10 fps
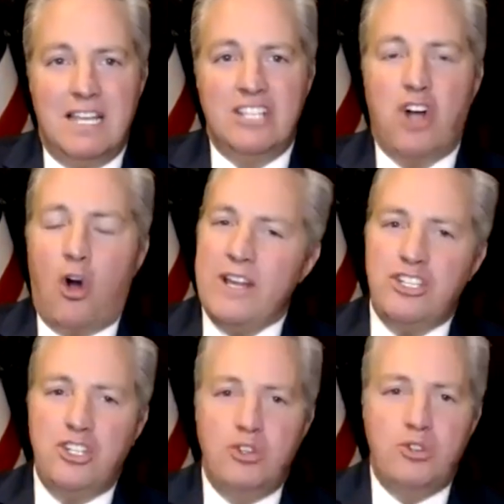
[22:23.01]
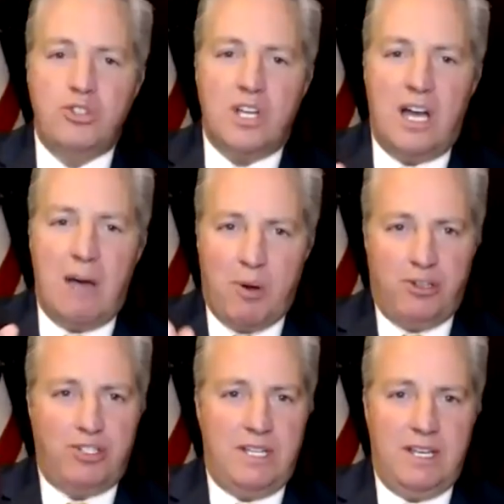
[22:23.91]
He's always used a
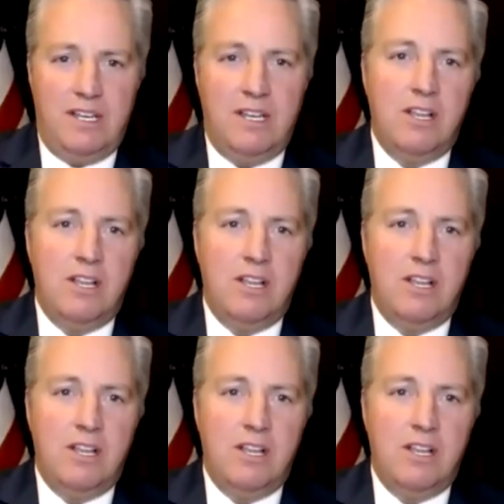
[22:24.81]
person